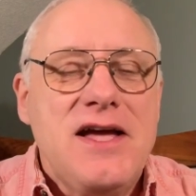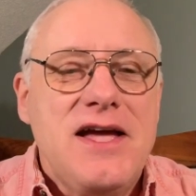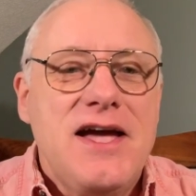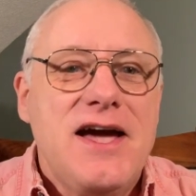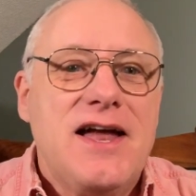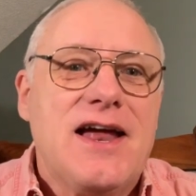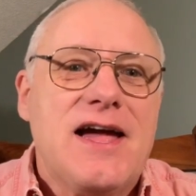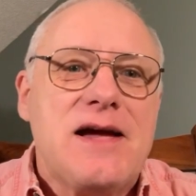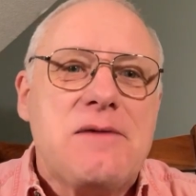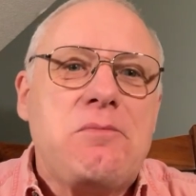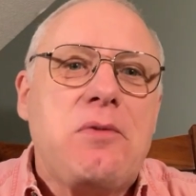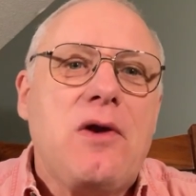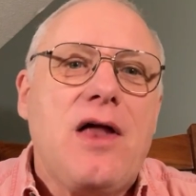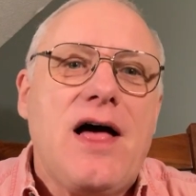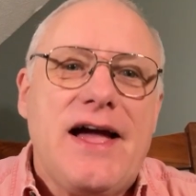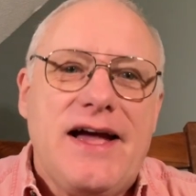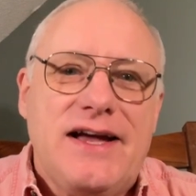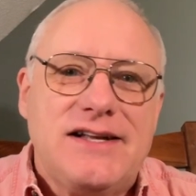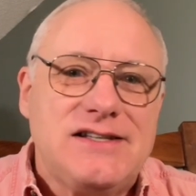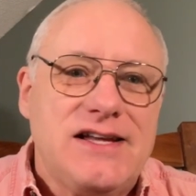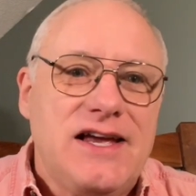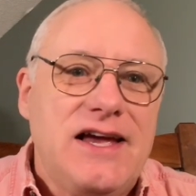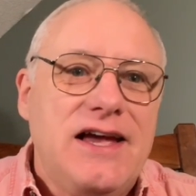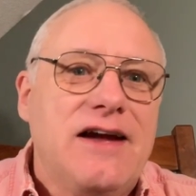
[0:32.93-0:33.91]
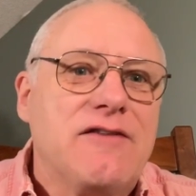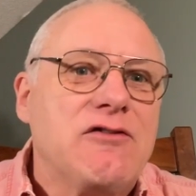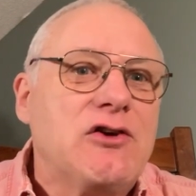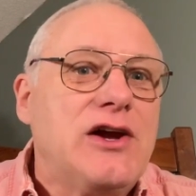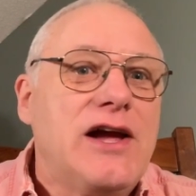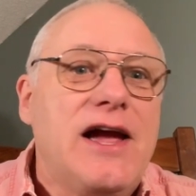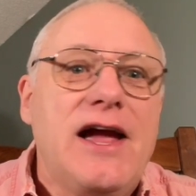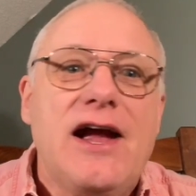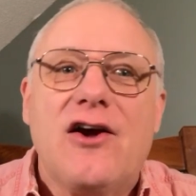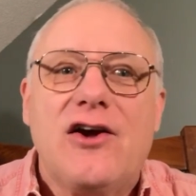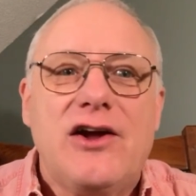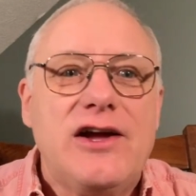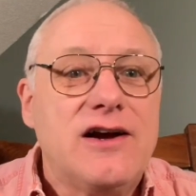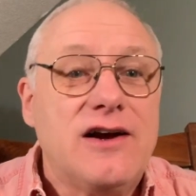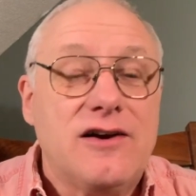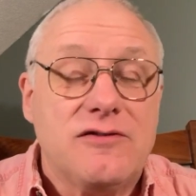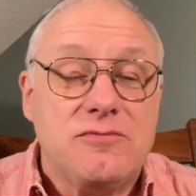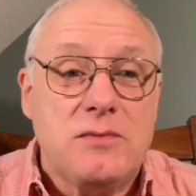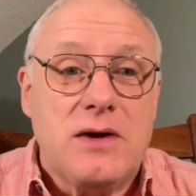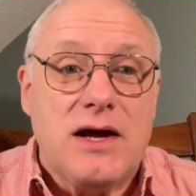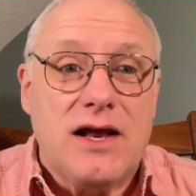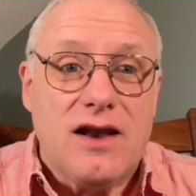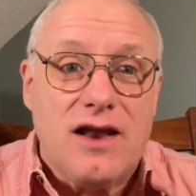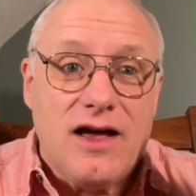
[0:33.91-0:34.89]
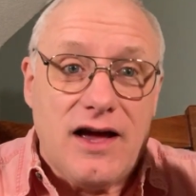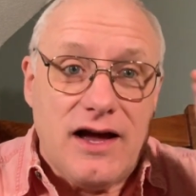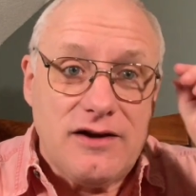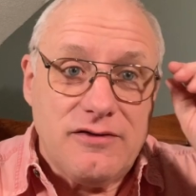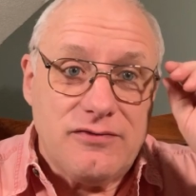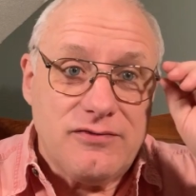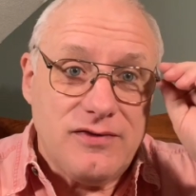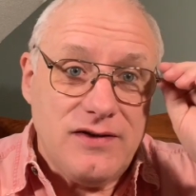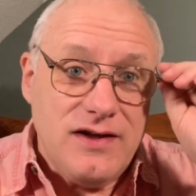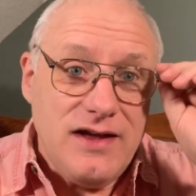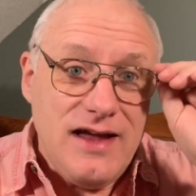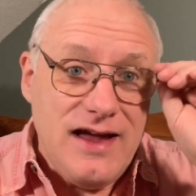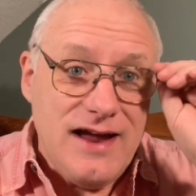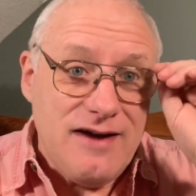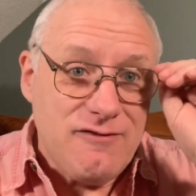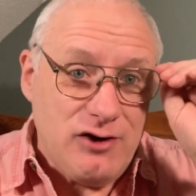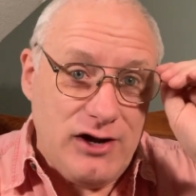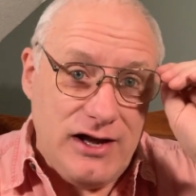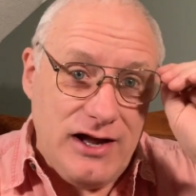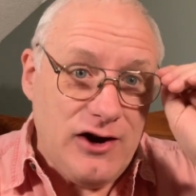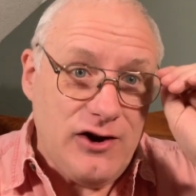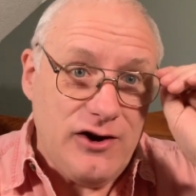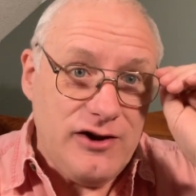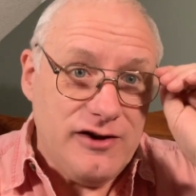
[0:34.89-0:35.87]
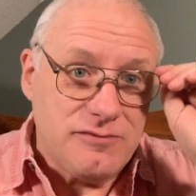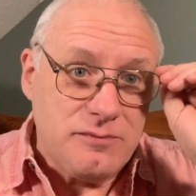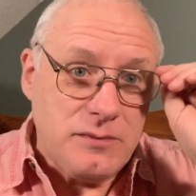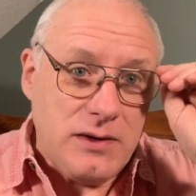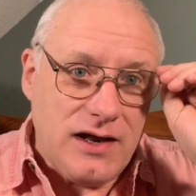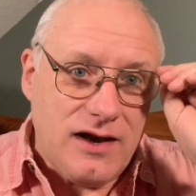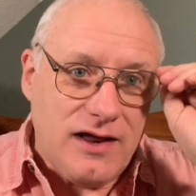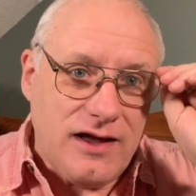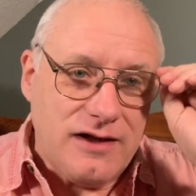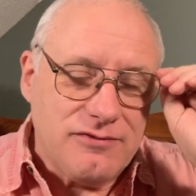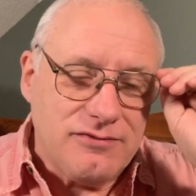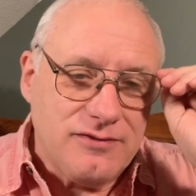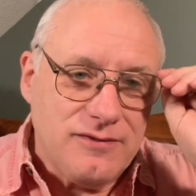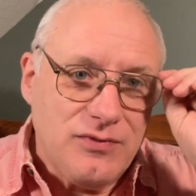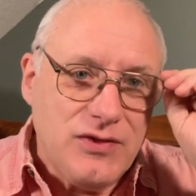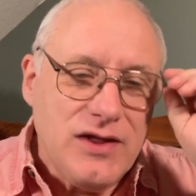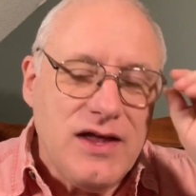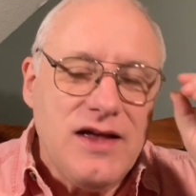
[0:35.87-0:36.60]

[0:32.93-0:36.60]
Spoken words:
And I apply it to every area of my life. Every area of my life.